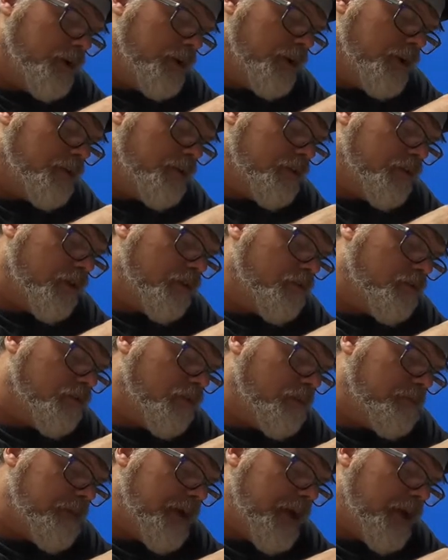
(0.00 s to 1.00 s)
I guess it doesn't
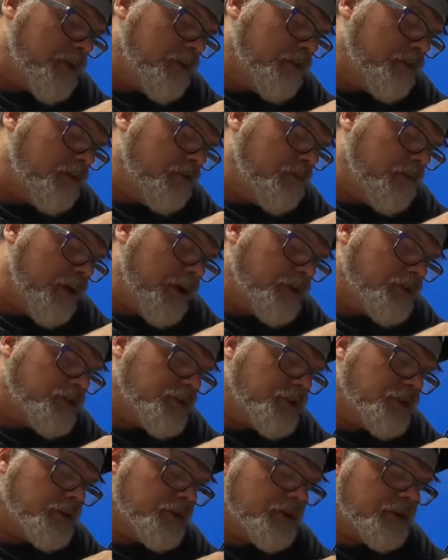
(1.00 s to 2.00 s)
really matter too much.
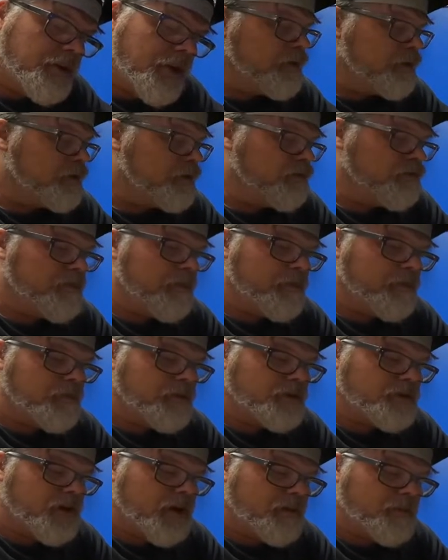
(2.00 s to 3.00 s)
Do you remember
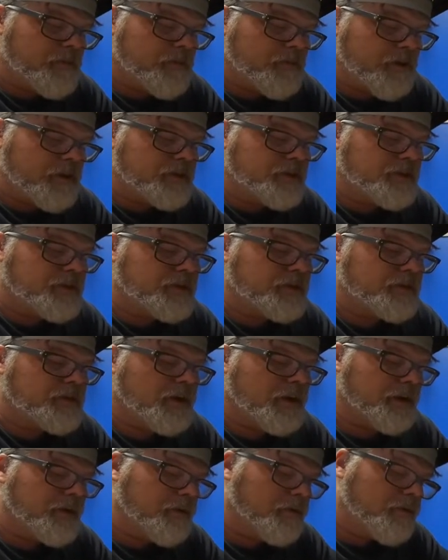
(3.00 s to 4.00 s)
which arm it was?
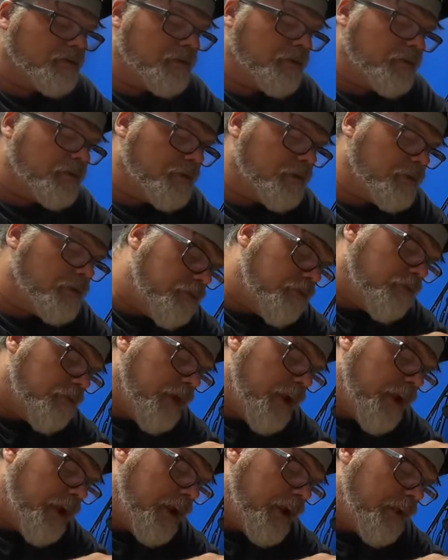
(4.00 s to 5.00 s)
I don't.
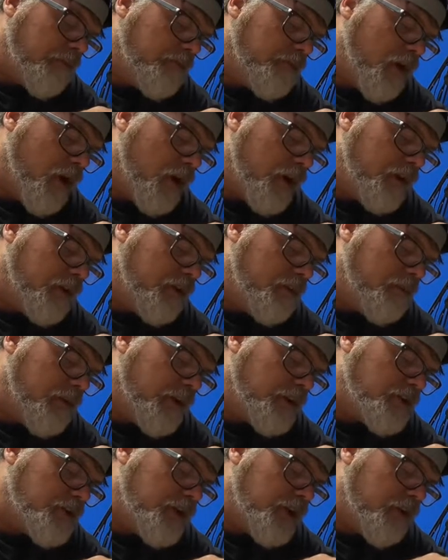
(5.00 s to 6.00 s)
Freak, talking too
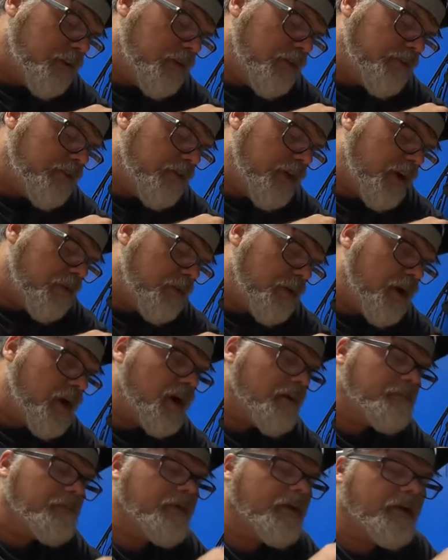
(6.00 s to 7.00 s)
much. You already forgot what
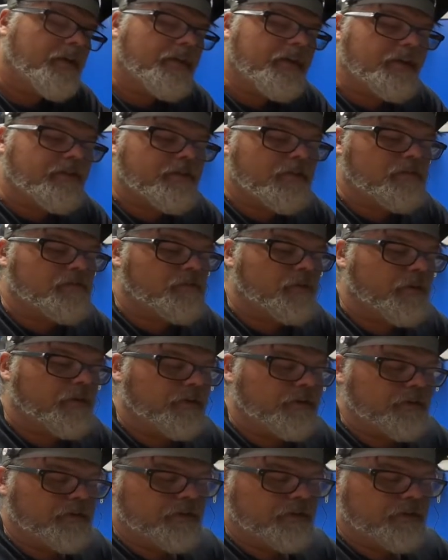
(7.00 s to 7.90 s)
arm. I think it's this one.